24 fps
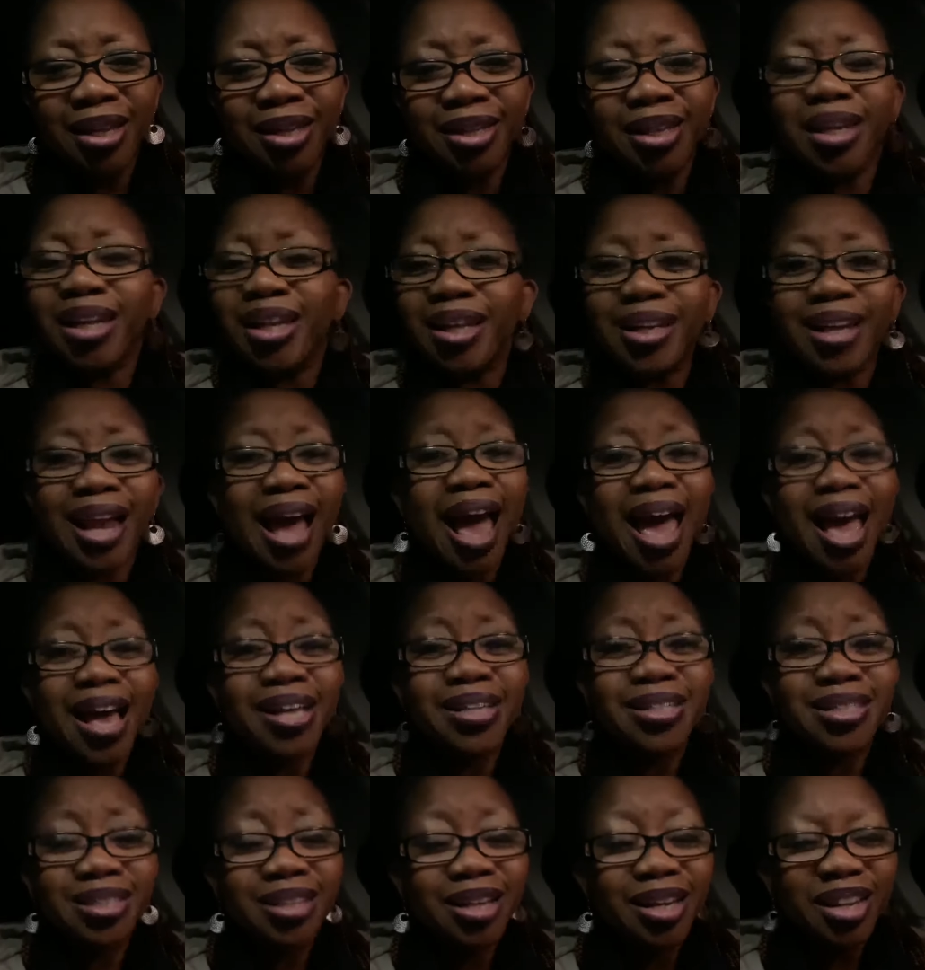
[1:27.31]
Did it
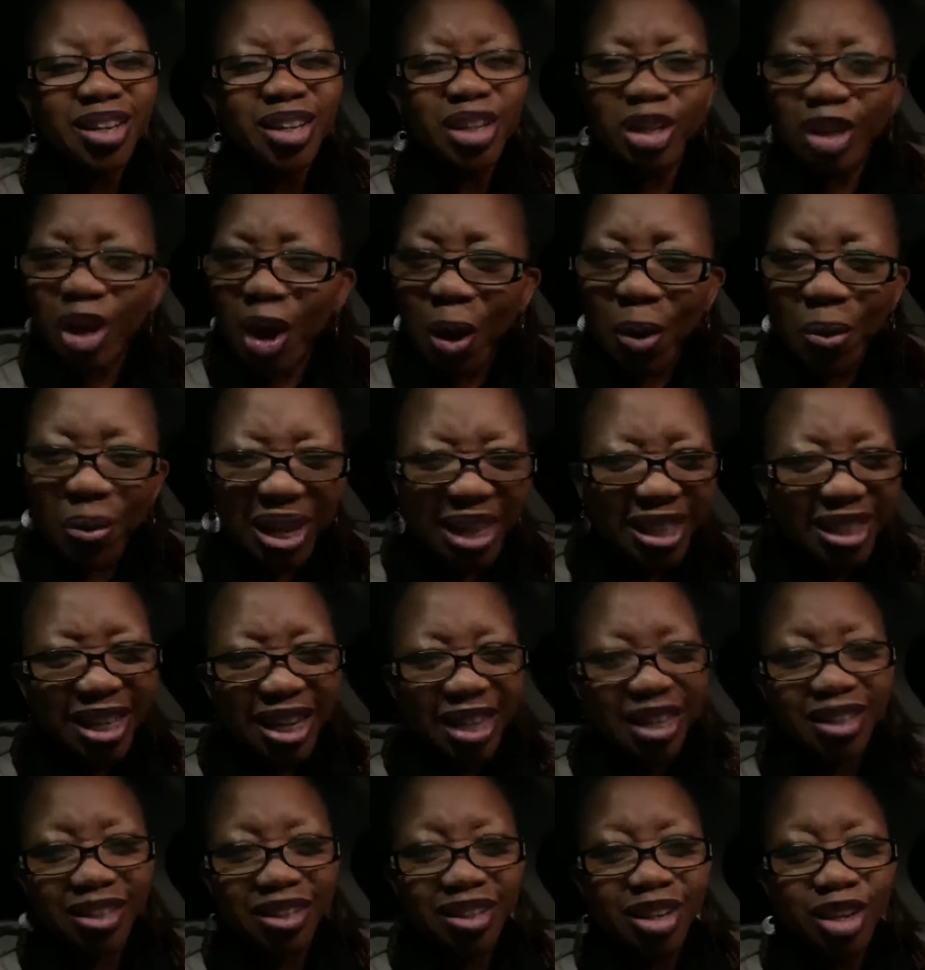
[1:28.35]
last? No, it
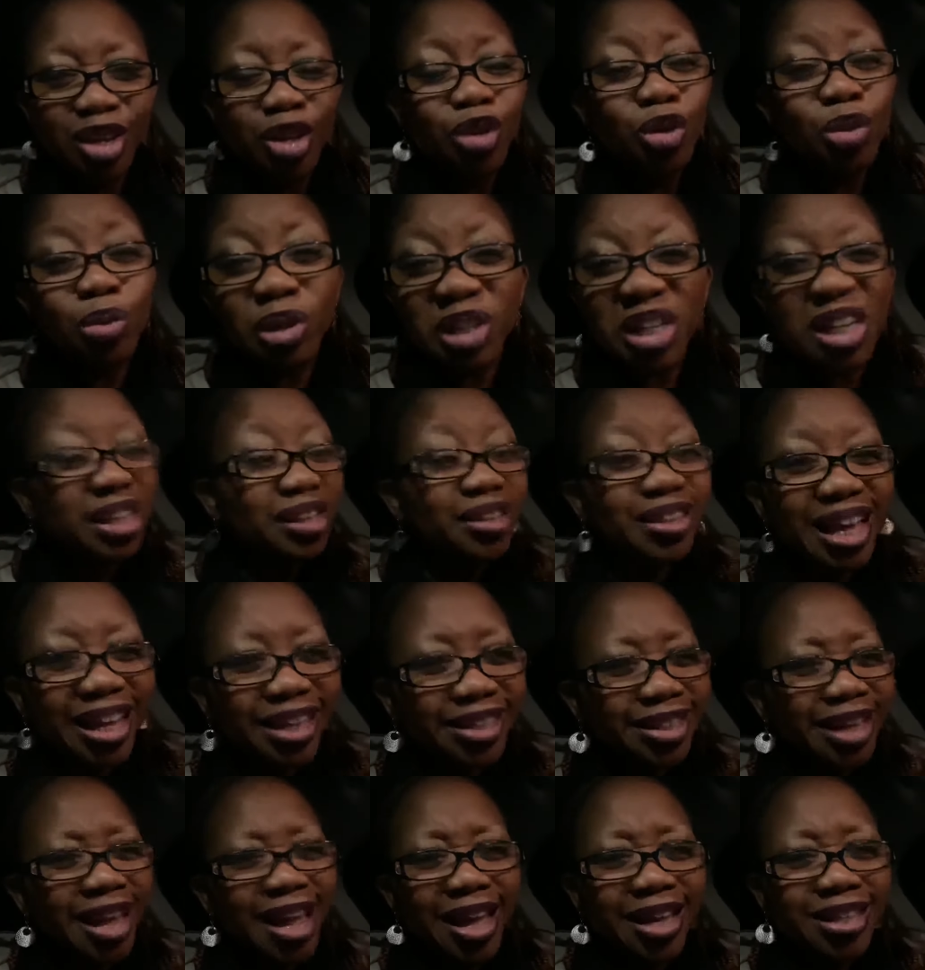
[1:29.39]
didn't. You took
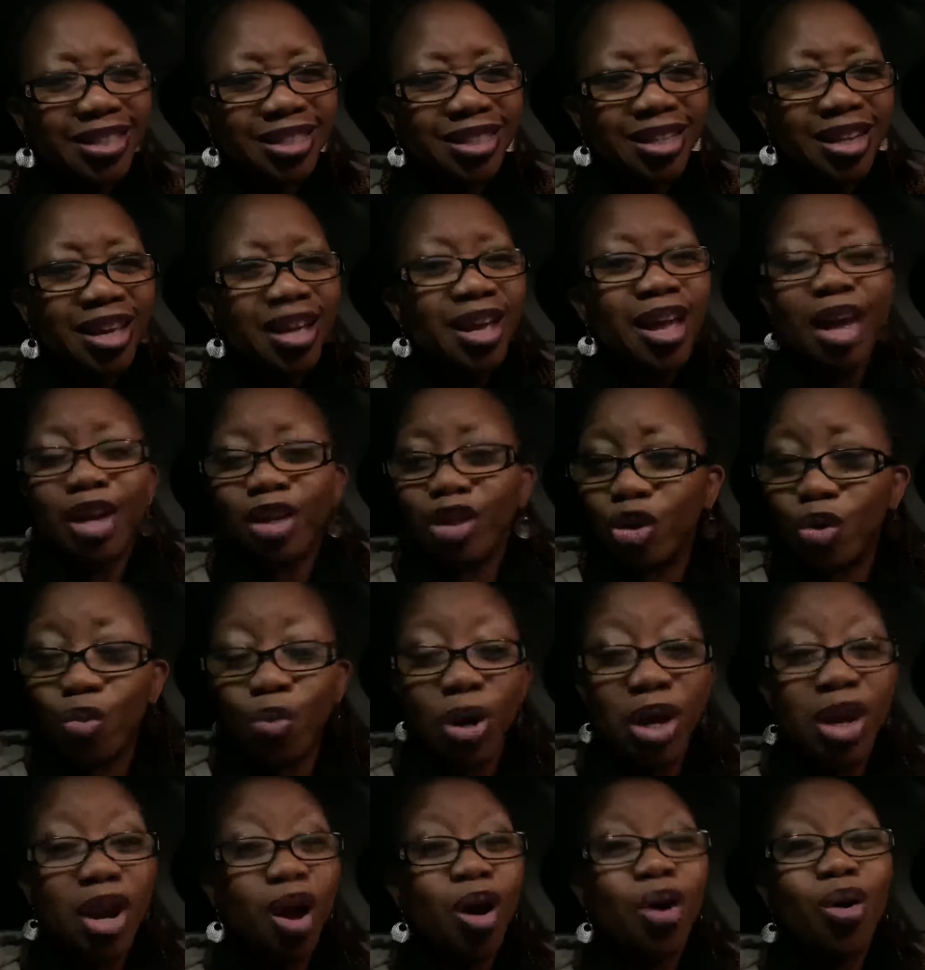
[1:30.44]
that test and you
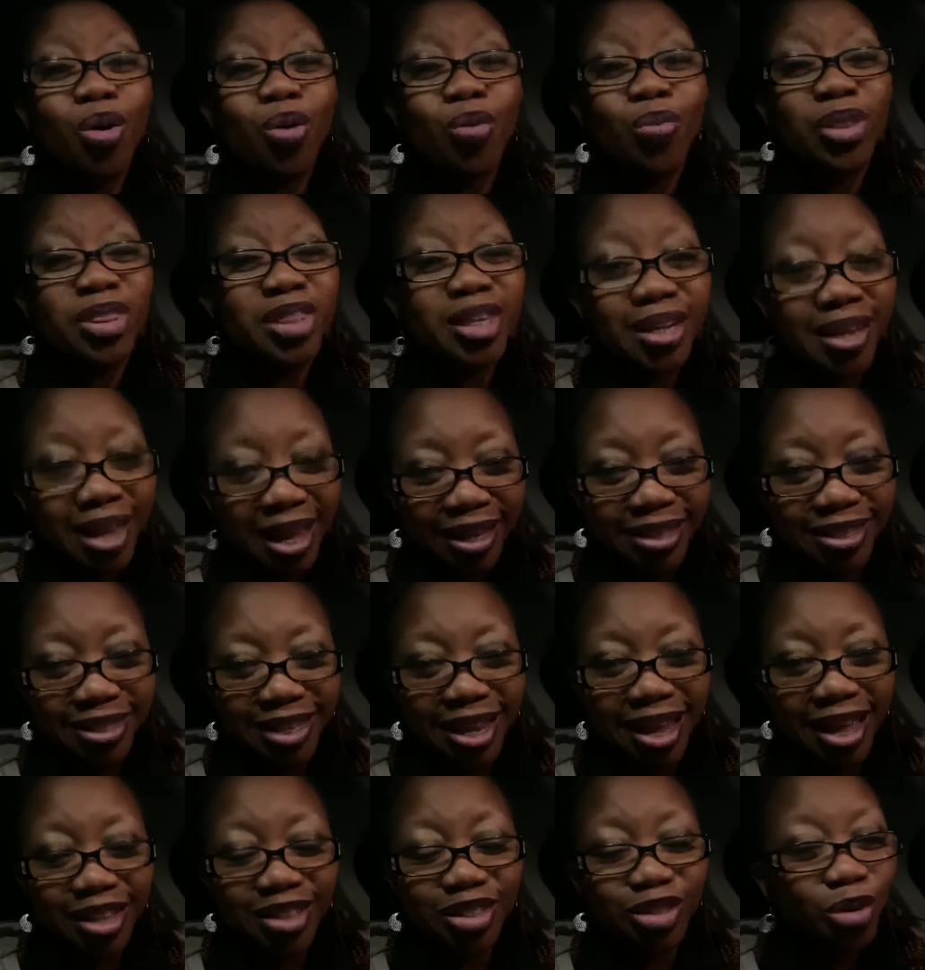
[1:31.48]
went on with the next
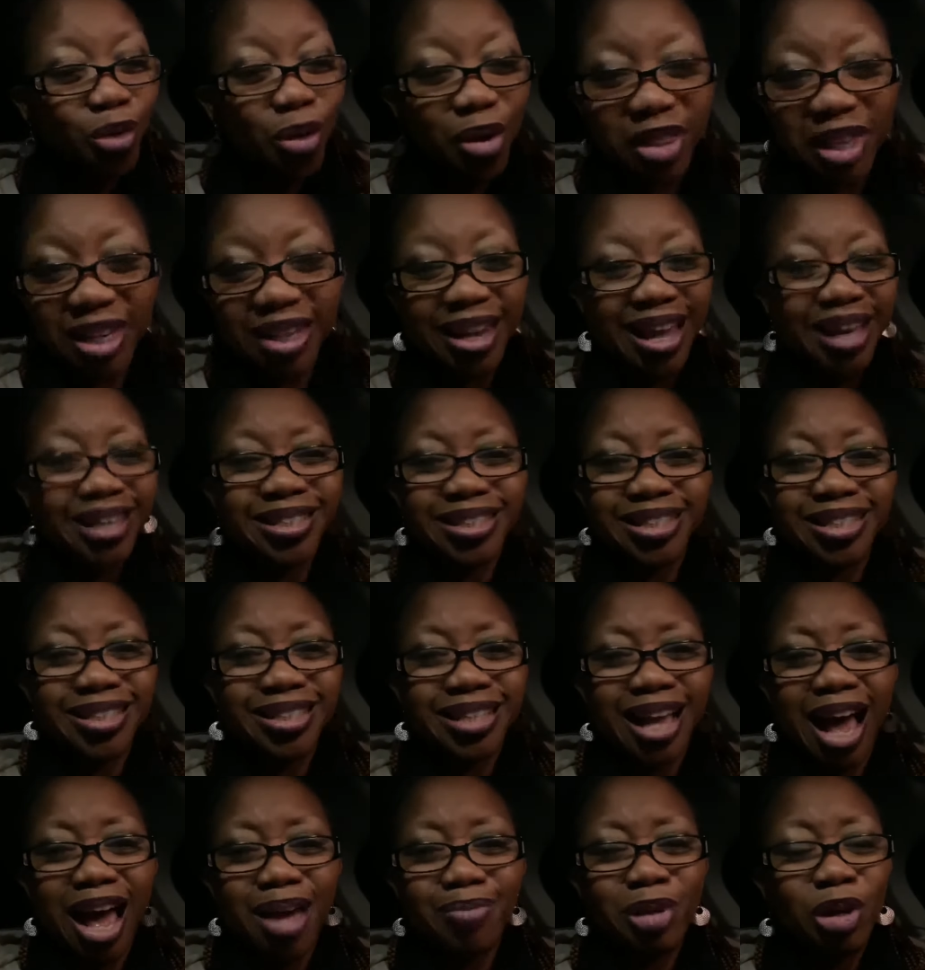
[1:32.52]
test or the next
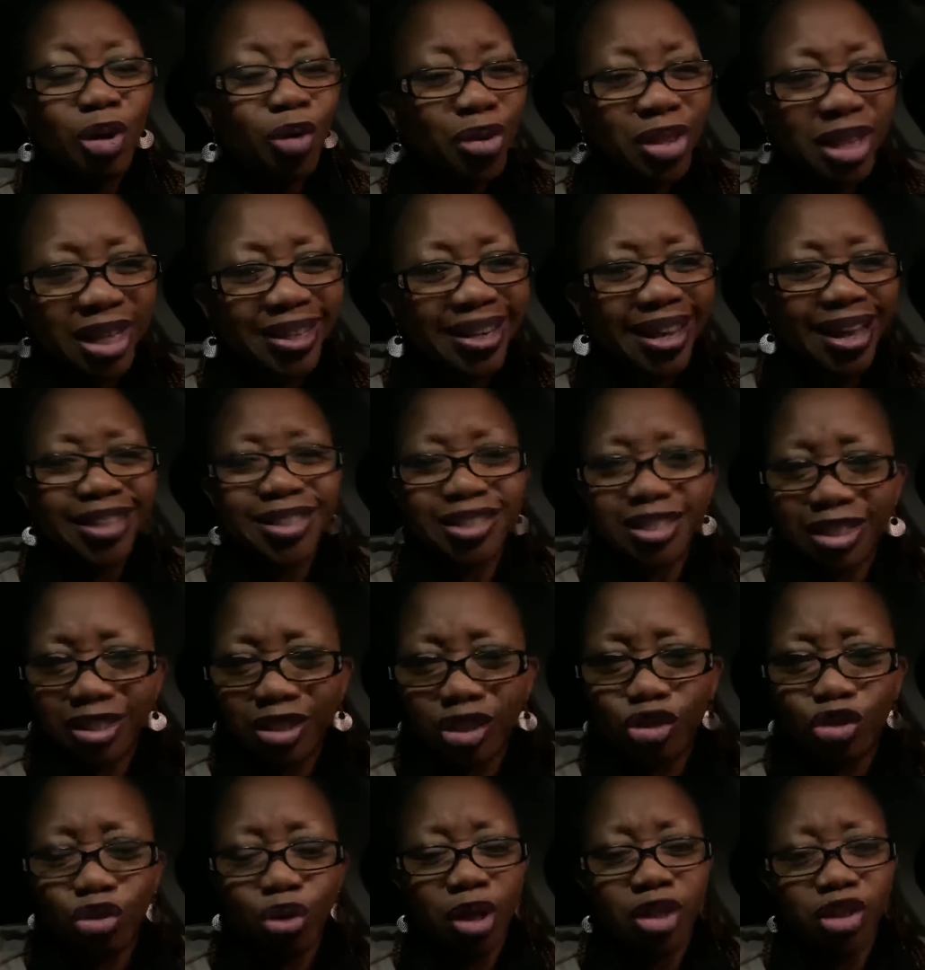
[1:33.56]
assignment or the next
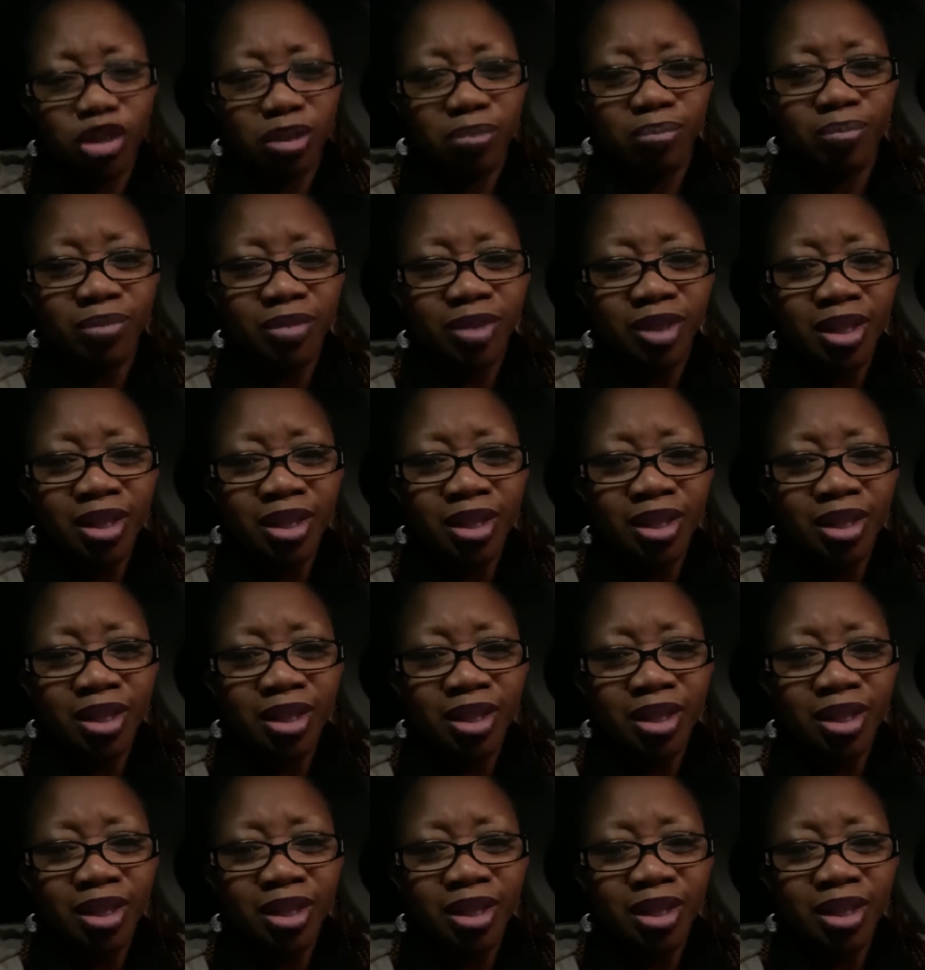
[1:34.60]
instruction.